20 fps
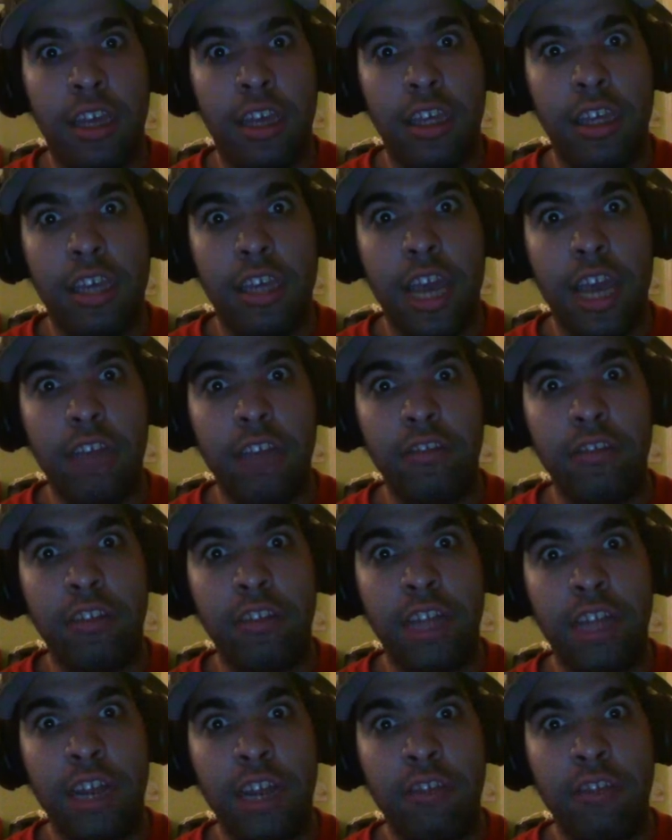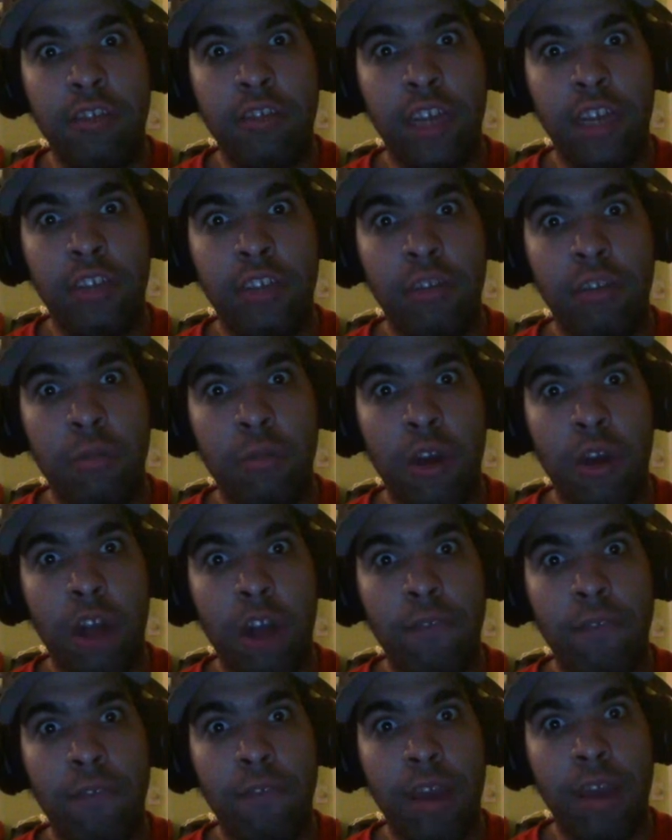Yes, take the word
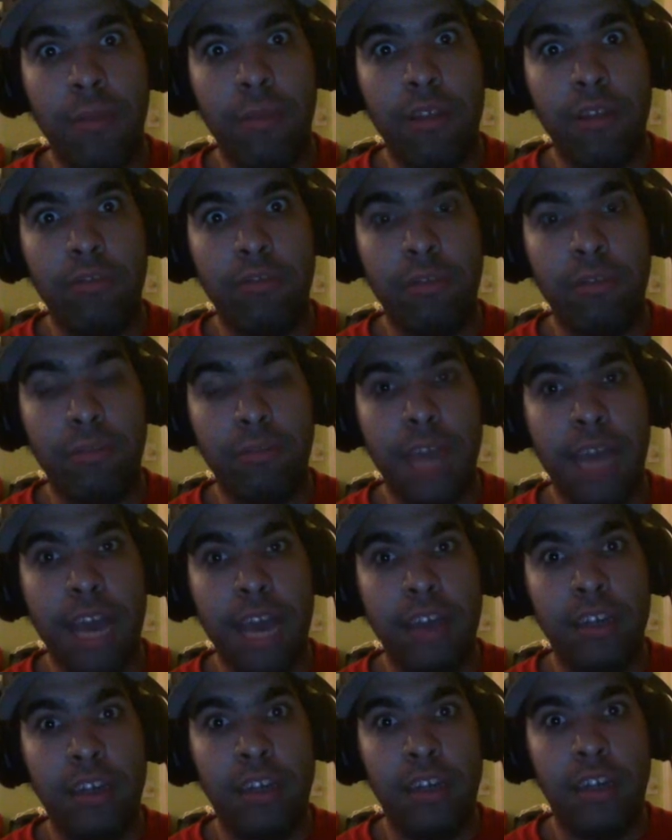feminism back.